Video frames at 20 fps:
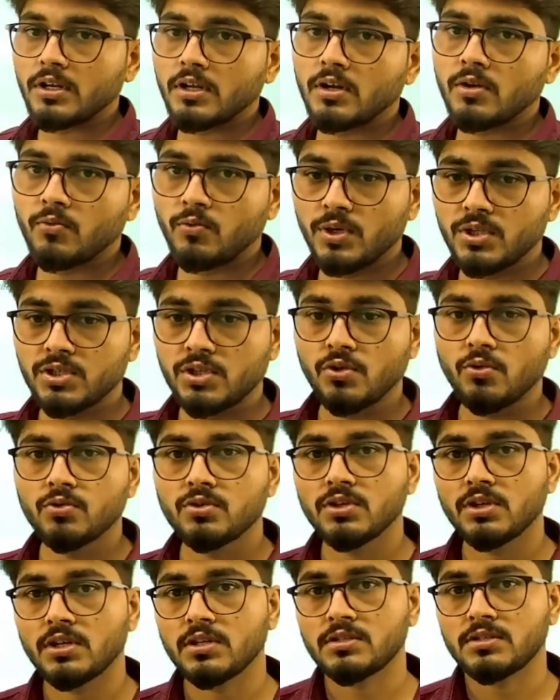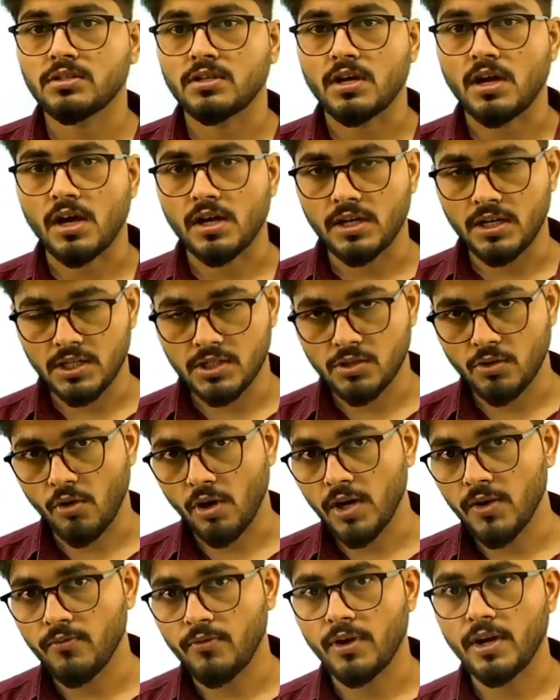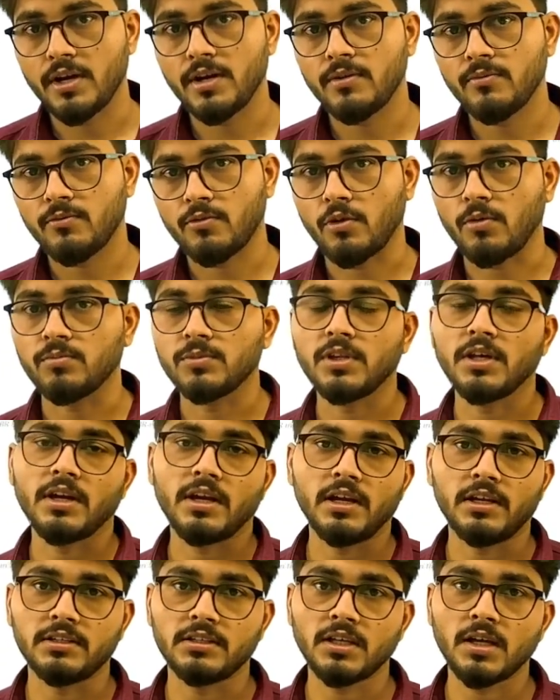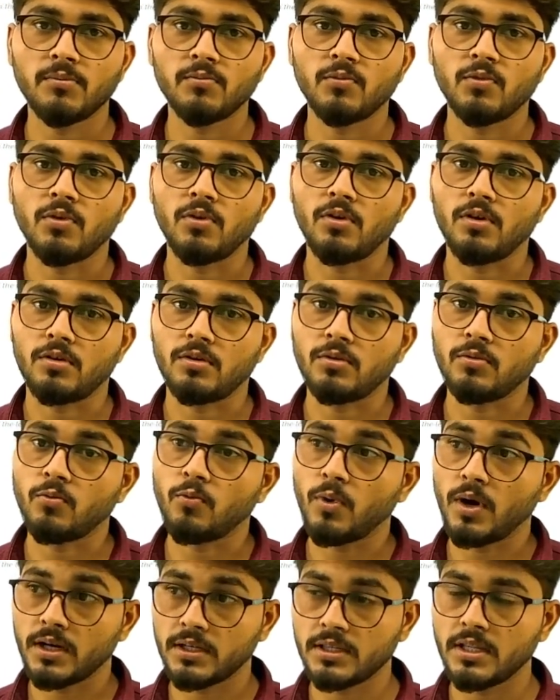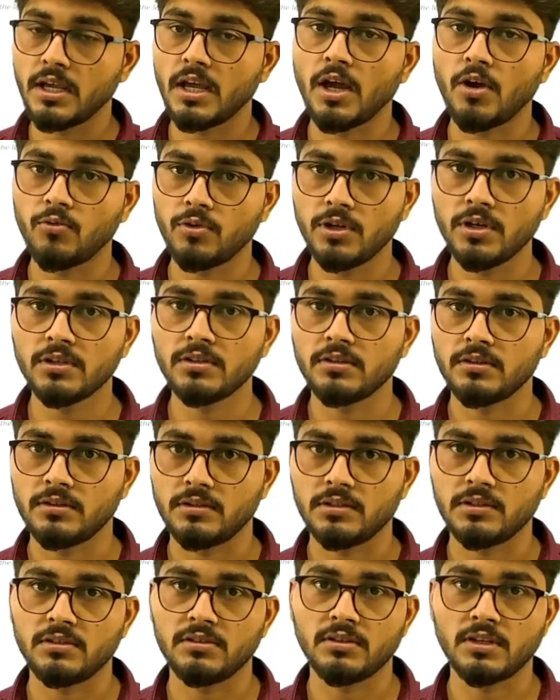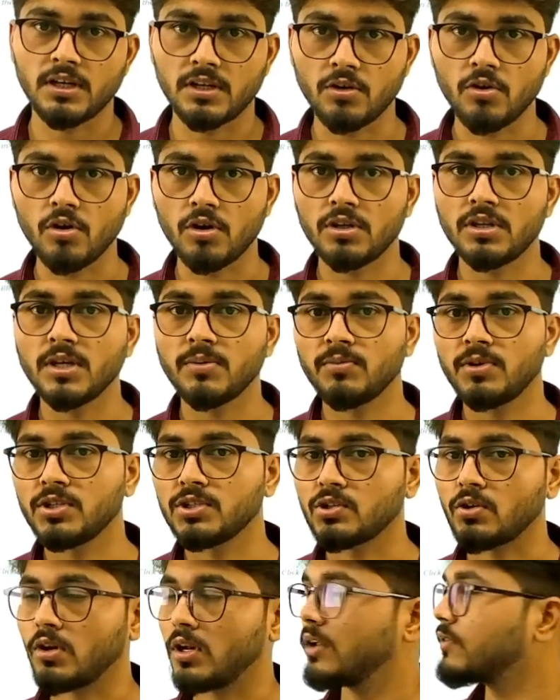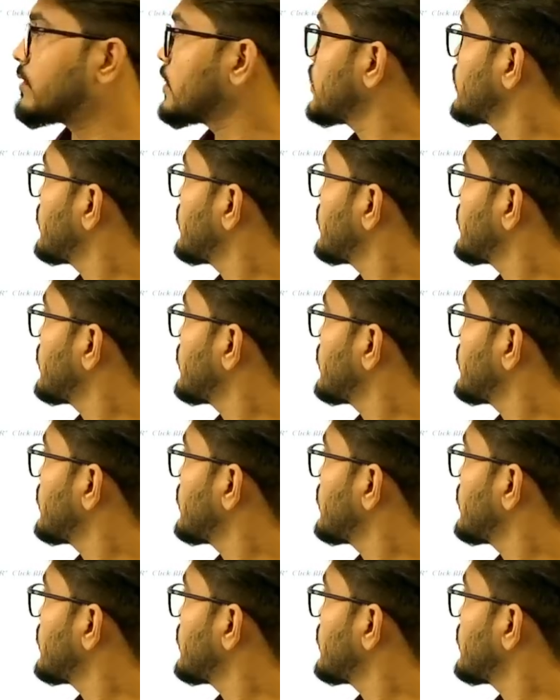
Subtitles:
which users are disqualified from their exam, or what they have done that got them disqualified.